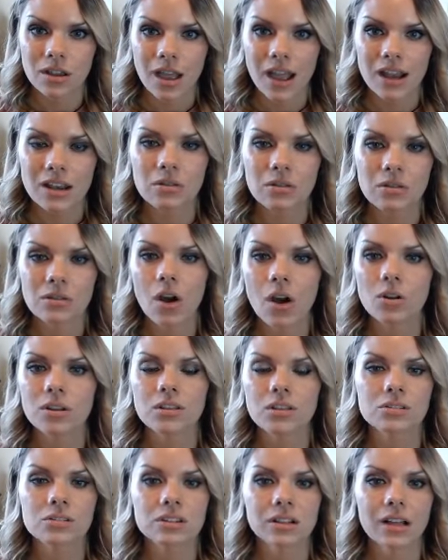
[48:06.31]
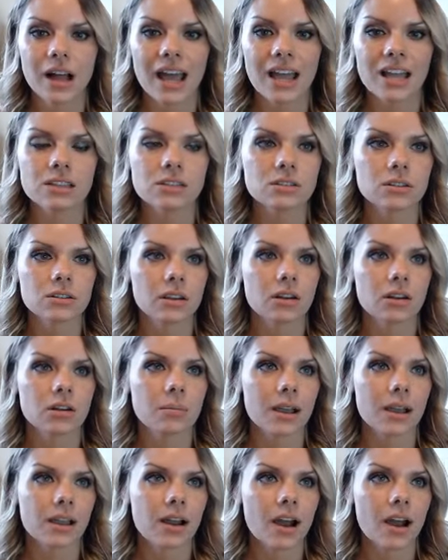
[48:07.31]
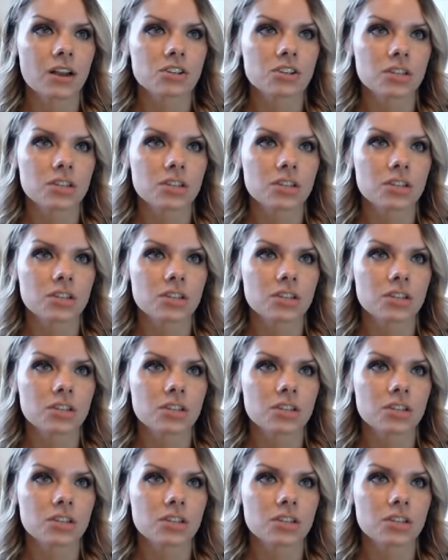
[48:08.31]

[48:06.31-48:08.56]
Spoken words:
And you go to those clients, you're like, oh my gosh,